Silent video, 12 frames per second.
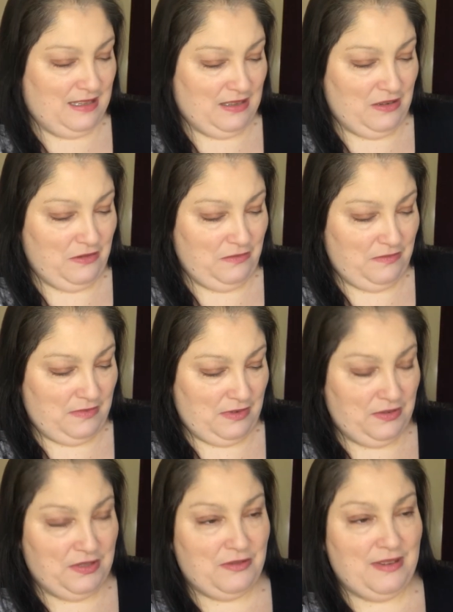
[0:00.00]
oh,
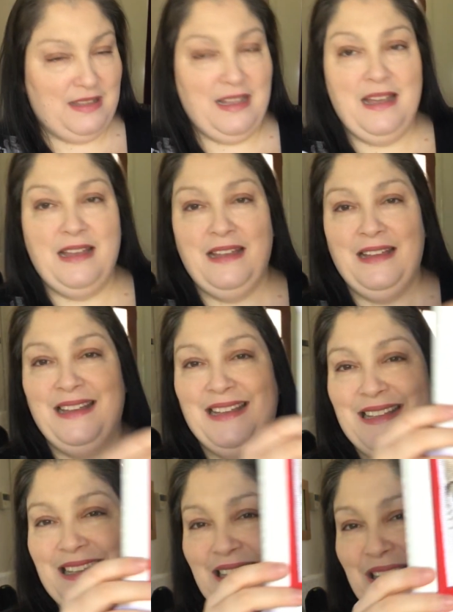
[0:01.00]
loose thread there.
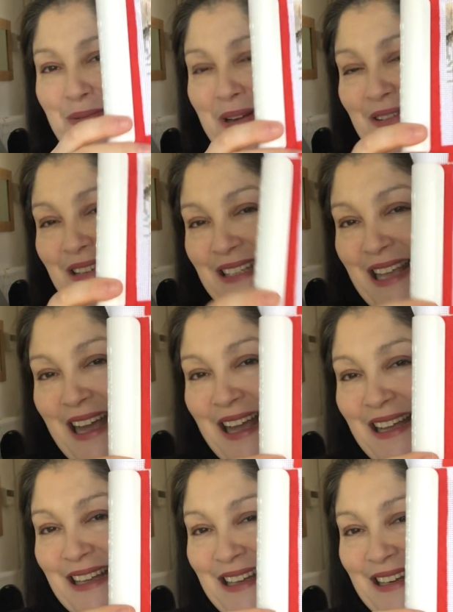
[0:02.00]
This is where it's
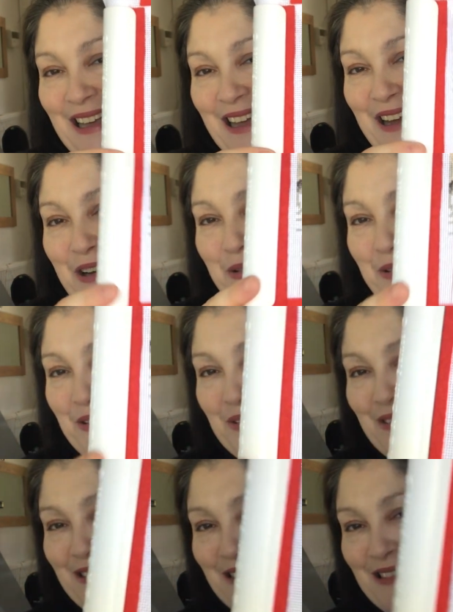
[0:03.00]
at now.
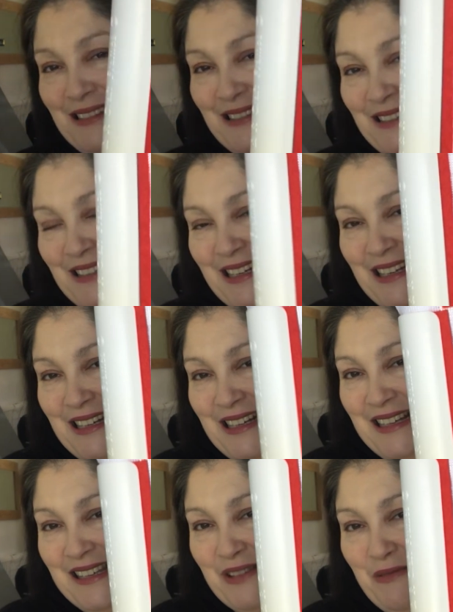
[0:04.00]

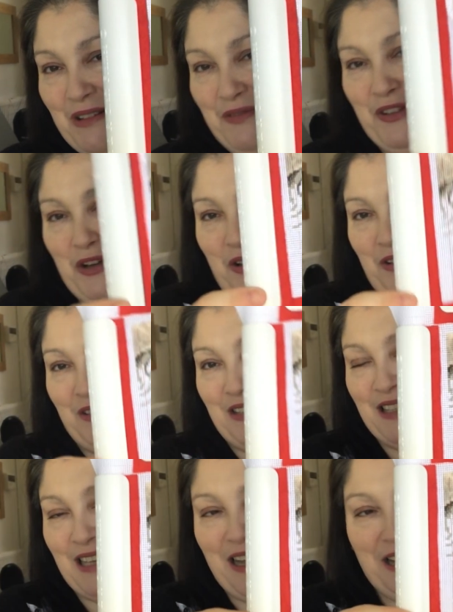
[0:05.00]
So I've
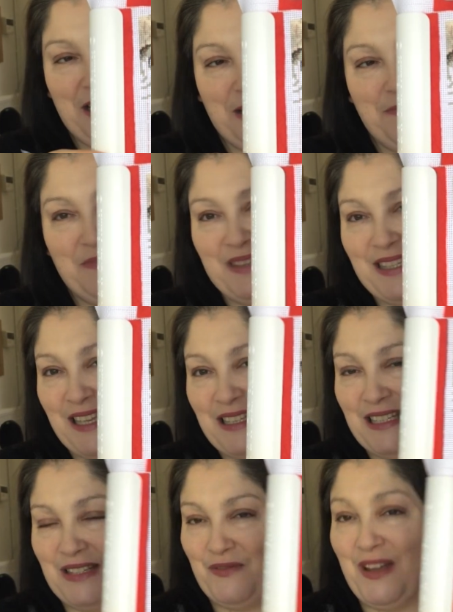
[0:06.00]
got
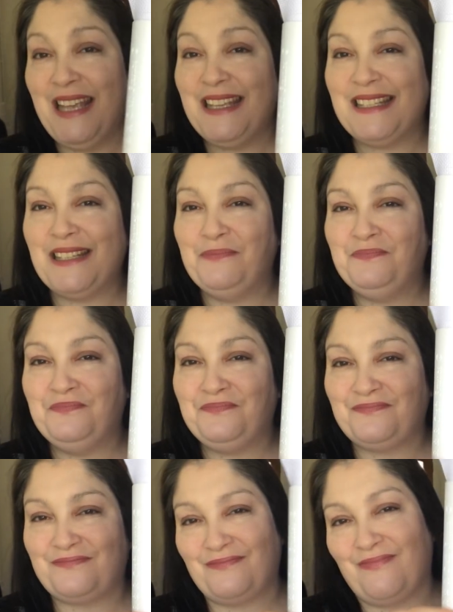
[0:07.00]
Santa's face,
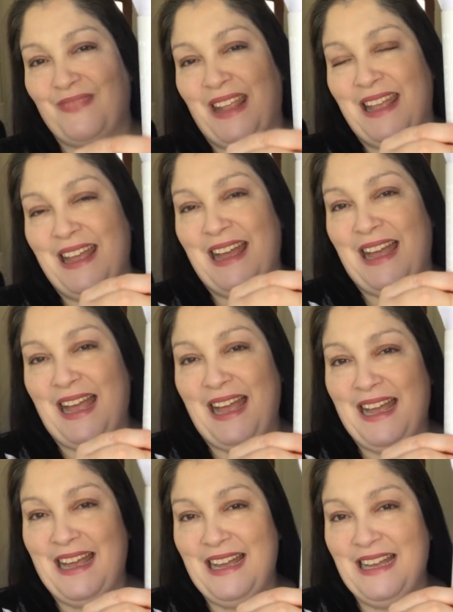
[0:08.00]

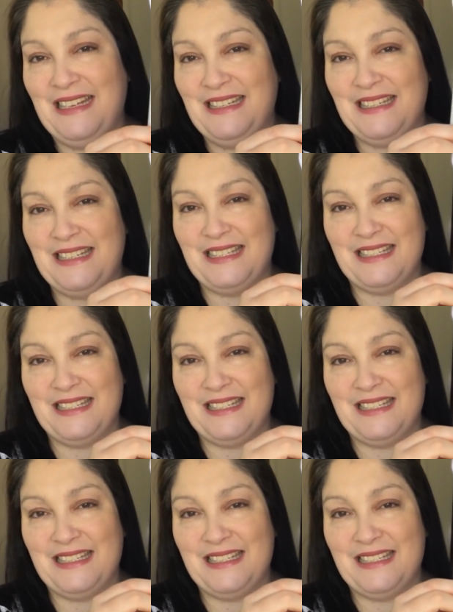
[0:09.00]
and